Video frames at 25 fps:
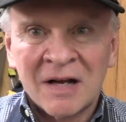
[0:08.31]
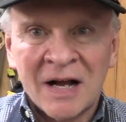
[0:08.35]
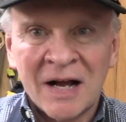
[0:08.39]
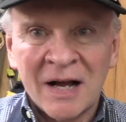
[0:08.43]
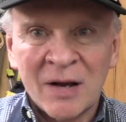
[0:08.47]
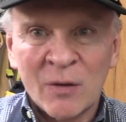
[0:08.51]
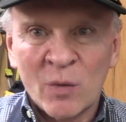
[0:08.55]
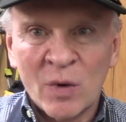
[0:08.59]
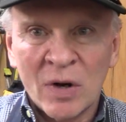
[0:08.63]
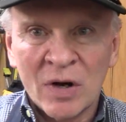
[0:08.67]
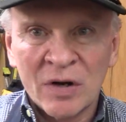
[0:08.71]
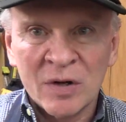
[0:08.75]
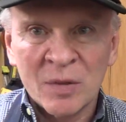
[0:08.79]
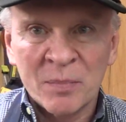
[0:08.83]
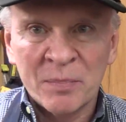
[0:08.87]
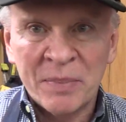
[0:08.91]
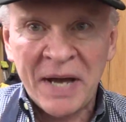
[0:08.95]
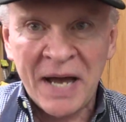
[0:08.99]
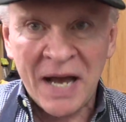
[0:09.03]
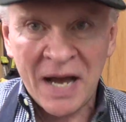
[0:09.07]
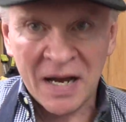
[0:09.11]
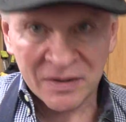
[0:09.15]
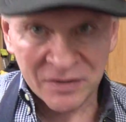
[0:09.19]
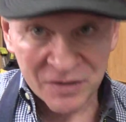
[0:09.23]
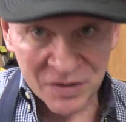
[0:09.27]
Hi, welcome
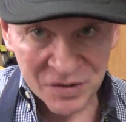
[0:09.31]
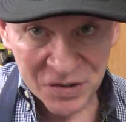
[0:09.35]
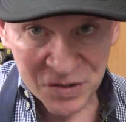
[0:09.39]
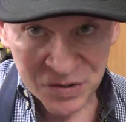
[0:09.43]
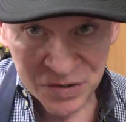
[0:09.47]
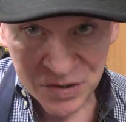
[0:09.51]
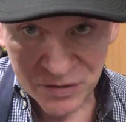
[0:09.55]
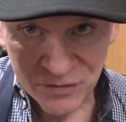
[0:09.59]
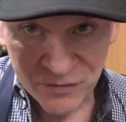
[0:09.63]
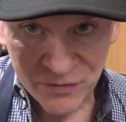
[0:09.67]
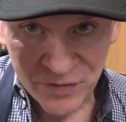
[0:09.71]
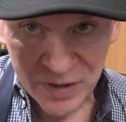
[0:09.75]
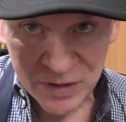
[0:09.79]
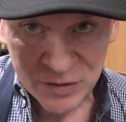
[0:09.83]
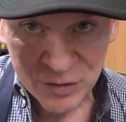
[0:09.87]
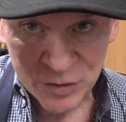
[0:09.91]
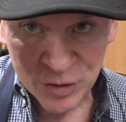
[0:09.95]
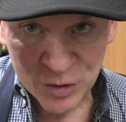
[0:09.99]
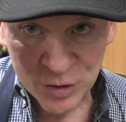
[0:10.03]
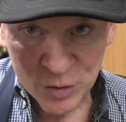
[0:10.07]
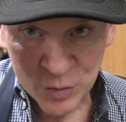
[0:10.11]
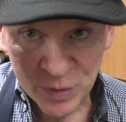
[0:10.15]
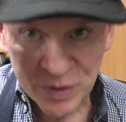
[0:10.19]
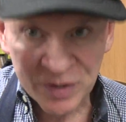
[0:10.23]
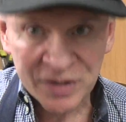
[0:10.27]
back. This is
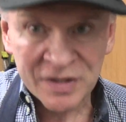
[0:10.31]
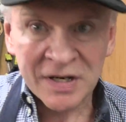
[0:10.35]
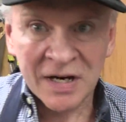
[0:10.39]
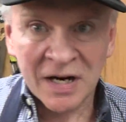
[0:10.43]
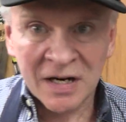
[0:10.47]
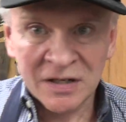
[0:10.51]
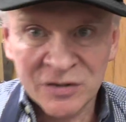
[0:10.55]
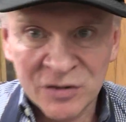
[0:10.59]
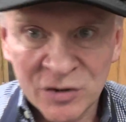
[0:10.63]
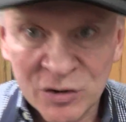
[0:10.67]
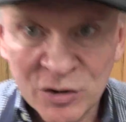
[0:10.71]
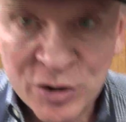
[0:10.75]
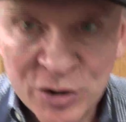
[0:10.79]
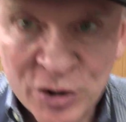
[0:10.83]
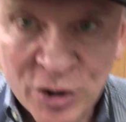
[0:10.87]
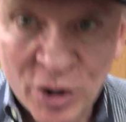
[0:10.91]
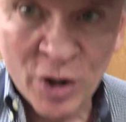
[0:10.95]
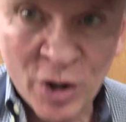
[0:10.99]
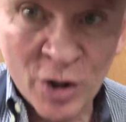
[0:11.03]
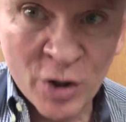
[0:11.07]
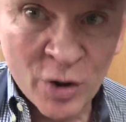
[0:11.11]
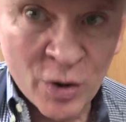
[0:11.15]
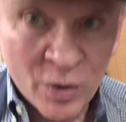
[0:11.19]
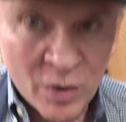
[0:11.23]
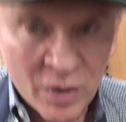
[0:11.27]
Adventures with Dr.
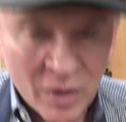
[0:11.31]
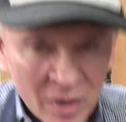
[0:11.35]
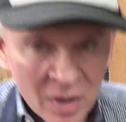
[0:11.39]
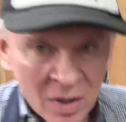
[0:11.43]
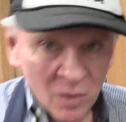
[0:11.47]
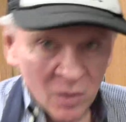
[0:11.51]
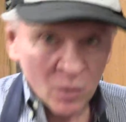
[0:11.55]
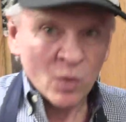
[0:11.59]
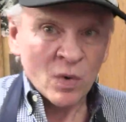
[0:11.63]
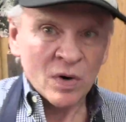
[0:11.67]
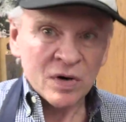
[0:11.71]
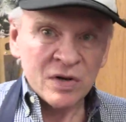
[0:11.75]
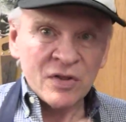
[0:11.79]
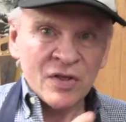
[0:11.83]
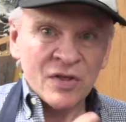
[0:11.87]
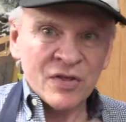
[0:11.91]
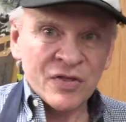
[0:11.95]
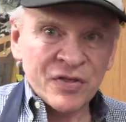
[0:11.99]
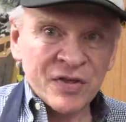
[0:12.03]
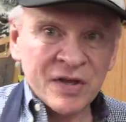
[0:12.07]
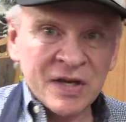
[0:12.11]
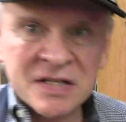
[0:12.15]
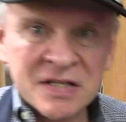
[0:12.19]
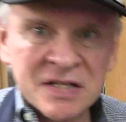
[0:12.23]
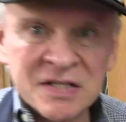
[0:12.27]
Joe. One of
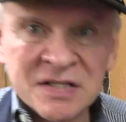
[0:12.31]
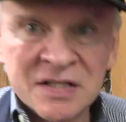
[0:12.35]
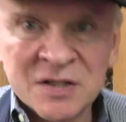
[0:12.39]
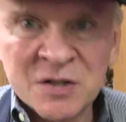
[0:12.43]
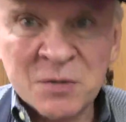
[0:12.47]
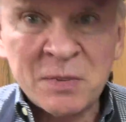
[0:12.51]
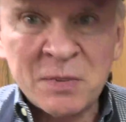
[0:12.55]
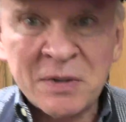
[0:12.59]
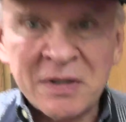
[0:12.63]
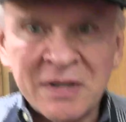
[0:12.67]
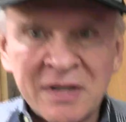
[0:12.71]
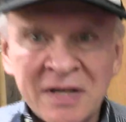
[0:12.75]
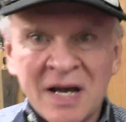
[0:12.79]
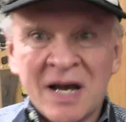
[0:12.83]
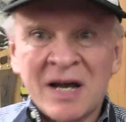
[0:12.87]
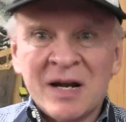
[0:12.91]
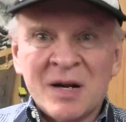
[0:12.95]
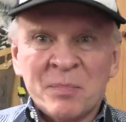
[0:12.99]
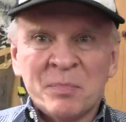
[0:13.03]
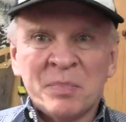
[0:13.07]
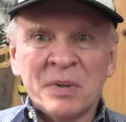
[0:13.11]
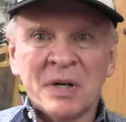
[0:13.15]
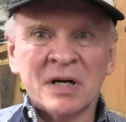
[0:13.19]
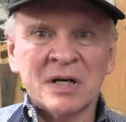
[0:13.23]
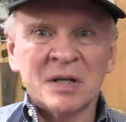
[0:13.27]
the things that's been kind
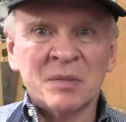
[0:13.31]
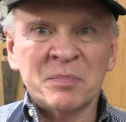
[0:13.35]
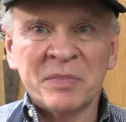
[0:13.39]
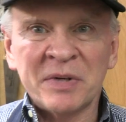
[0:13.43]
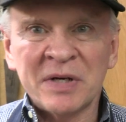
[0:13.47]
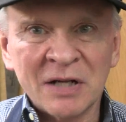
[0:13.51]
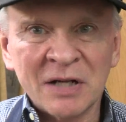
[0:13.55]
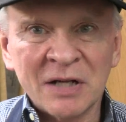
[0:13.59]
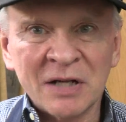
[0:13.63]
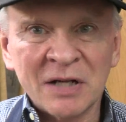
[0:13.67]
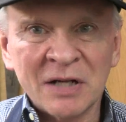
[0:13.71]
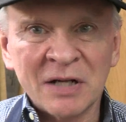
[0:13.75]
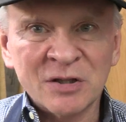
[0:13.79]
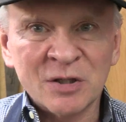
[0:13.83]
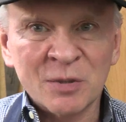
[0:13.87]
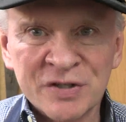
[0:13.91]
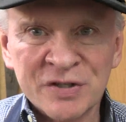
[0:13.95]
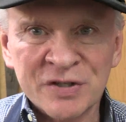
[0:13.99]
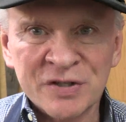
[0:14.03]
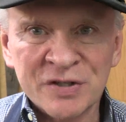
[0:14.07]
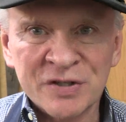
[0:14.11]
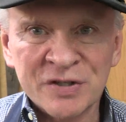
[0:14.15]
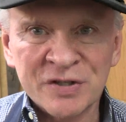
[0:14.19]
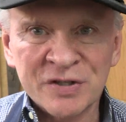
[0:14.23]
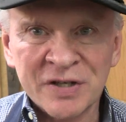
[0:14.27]
of bugging me about the
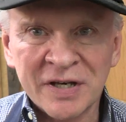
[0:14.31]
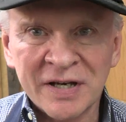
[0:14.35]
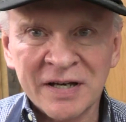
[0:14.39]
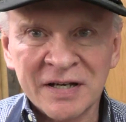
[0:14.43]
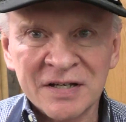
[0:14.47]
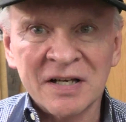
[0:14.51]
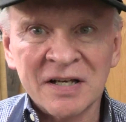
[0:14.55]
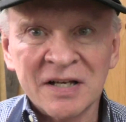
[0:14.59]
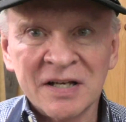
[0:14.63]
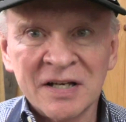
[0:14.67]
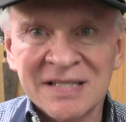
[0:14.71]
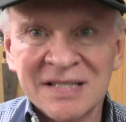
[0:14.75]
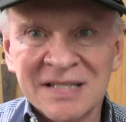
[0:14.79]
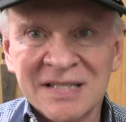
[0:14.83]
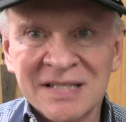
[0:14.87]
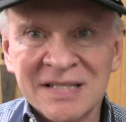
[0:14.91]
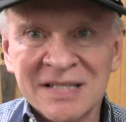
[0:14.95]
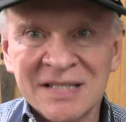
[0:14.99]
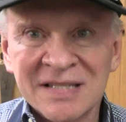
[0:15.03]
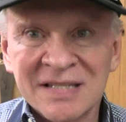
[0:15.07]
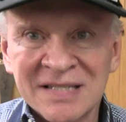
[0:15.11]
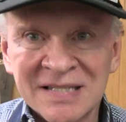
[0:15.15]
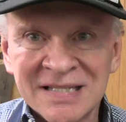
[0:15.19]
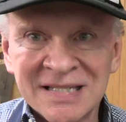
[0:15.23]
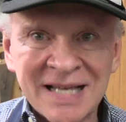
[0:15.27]
Prusa XL
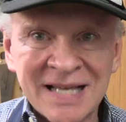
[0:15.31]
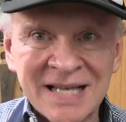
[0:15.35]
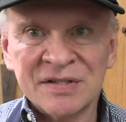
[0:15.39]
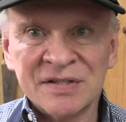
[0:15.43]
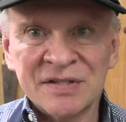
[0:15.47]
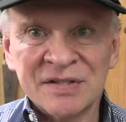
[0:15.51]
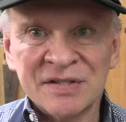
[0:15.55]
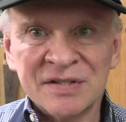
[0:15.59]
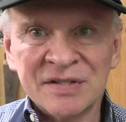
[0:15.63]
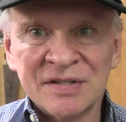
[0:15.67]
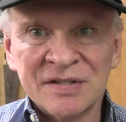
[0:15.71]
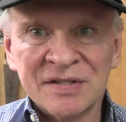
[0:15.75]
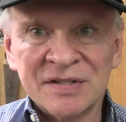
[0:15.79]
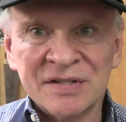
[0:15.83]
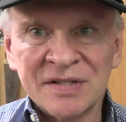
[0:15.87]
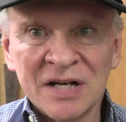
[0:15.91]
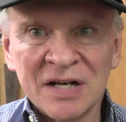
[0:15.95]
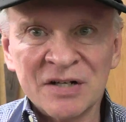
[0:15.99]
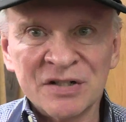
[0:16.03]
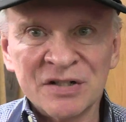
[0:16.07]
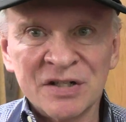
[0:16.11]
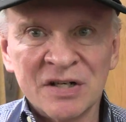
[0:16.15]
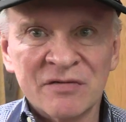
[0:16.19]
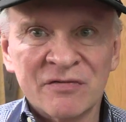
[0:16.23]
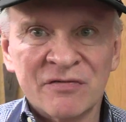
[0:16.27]
is the sound. It's
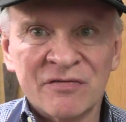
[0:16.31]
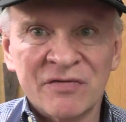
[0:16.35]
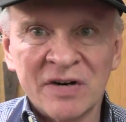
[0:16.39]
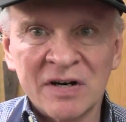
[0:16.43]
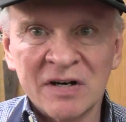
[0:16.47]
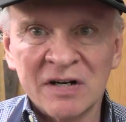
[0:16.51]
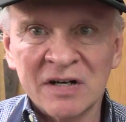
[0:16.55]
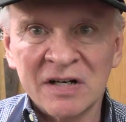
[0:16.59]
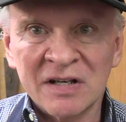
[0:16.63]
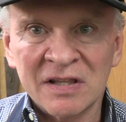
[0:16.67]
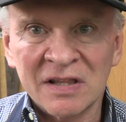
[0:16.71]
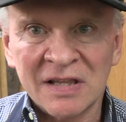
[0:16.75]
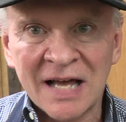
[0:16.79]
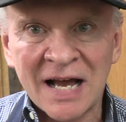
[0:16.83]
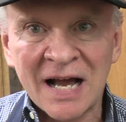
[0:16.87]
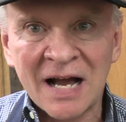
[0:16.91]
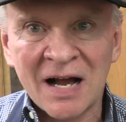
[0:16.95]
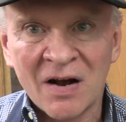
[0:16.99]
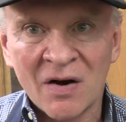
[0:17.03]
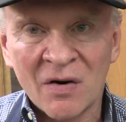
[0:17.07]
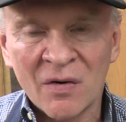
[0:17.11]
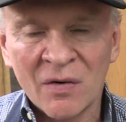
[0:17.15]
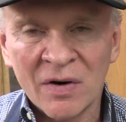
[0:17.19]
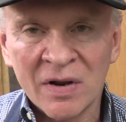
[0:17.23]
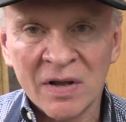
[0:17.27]
actually very
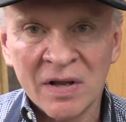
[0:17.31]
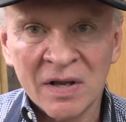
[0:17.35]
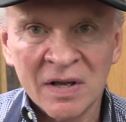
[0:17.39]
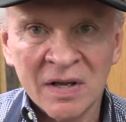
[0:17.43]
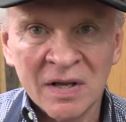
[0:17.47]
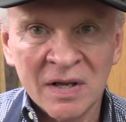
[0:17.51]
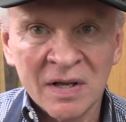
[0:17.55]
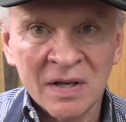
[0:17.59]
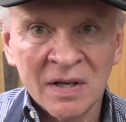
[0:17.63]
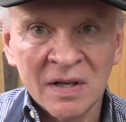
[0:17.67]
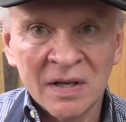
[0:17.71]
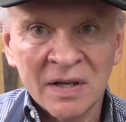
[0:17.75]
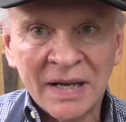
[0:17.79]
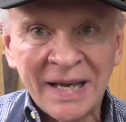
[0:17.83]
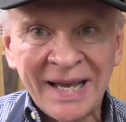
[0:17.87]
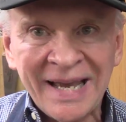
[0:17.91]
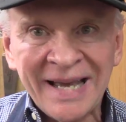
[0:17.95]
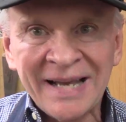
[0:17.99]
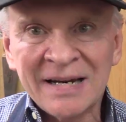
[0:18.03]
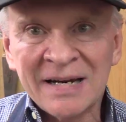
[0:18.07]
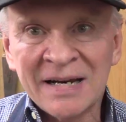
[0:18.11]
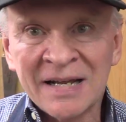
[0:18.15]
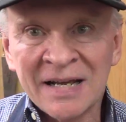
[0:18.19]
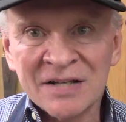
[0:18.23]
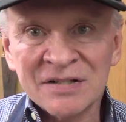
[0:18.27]
loud
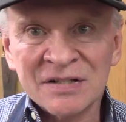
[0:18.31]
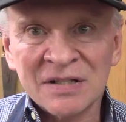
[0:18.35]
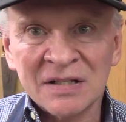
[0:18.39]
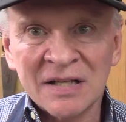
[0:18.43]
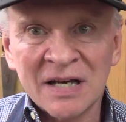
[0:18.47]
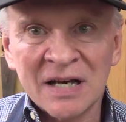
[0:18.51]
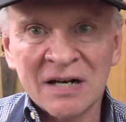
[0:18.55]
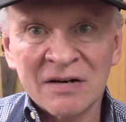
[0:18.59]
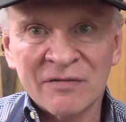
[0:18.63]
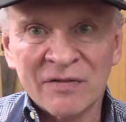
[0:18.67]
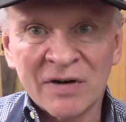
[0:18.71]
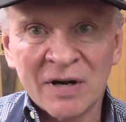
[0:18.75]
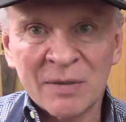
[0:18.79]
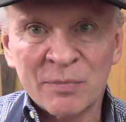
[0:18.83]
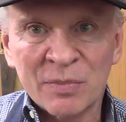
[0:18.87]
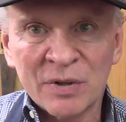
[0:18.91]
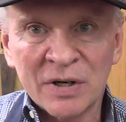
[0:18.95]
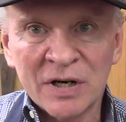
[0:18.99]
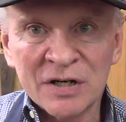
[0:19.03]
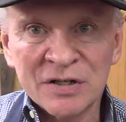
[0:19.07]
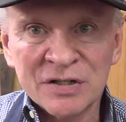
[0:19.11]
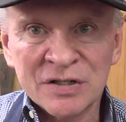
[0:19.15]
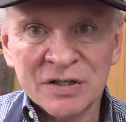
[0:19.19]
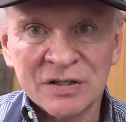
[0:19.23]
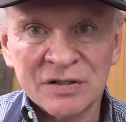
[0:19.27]
and it has a lot of
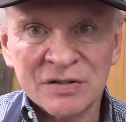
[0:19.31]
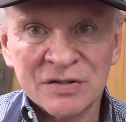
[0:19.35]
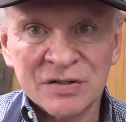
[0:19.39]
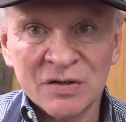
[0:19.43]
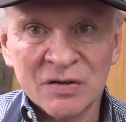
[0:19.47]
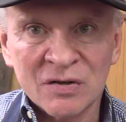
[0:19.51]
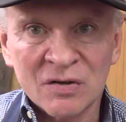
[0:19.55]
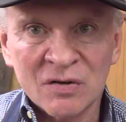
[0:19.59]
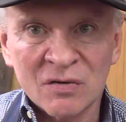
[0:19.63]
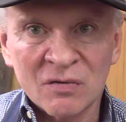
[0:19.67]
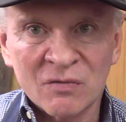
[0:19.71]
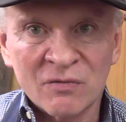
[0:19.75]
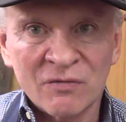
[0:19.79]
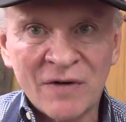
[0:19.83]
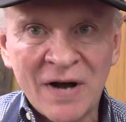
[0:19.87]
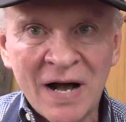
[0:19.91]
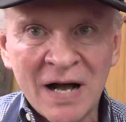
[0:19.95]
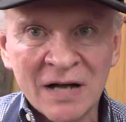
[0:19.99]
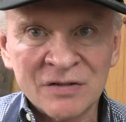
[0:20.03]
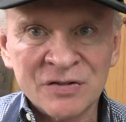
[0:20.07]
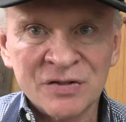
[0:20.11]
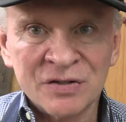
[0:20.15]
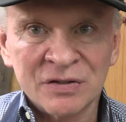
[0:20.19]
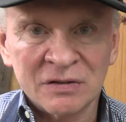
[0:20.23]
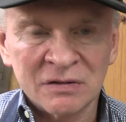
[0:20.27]
vibration. So
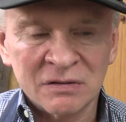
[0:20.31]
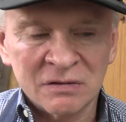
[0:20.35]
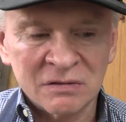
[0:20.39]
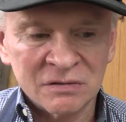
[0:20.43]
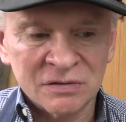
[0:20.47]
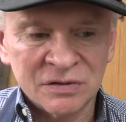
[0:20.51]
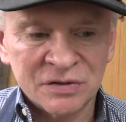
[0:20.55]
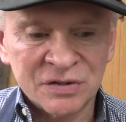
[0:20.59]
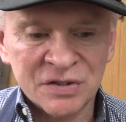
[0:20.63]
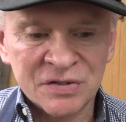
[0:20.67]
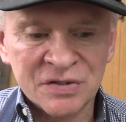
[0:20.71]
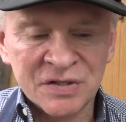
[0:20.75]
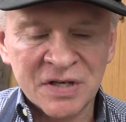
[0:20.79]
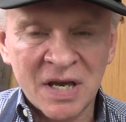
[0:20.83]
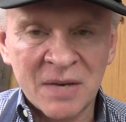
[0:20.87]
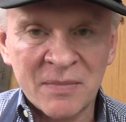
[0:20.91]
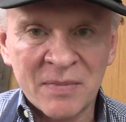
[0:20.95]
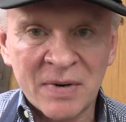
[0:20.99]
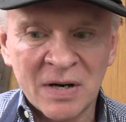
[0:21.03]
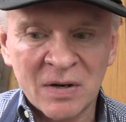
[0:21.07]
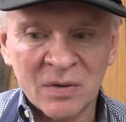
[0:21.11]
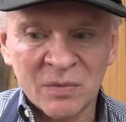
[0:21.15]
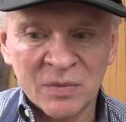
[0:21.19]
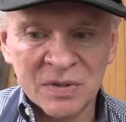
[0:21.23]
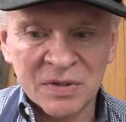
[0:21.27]
Voxel just
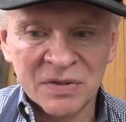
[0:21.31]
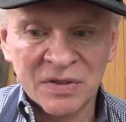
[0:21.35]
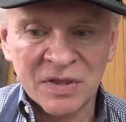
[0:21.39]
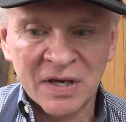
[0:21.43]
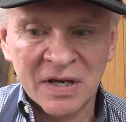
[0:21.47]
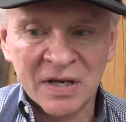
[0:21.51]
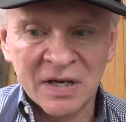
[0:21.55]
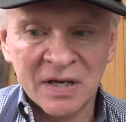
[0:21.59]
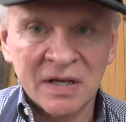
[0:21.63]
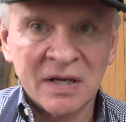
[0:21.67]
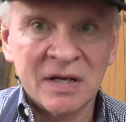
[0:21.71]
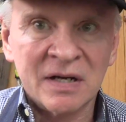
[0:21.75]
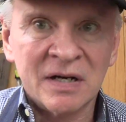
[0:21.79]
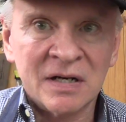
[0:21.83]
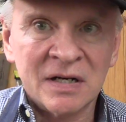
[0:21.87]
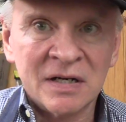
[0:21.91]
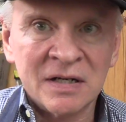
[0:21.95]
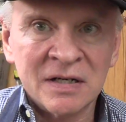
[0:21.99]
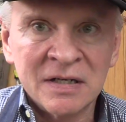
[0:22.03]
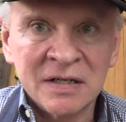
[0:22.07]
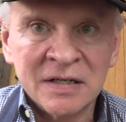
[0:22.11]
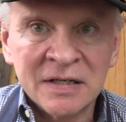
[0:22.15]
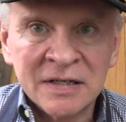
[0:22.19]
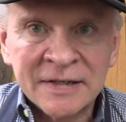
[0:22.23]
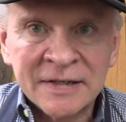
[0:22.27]
came out with a uh,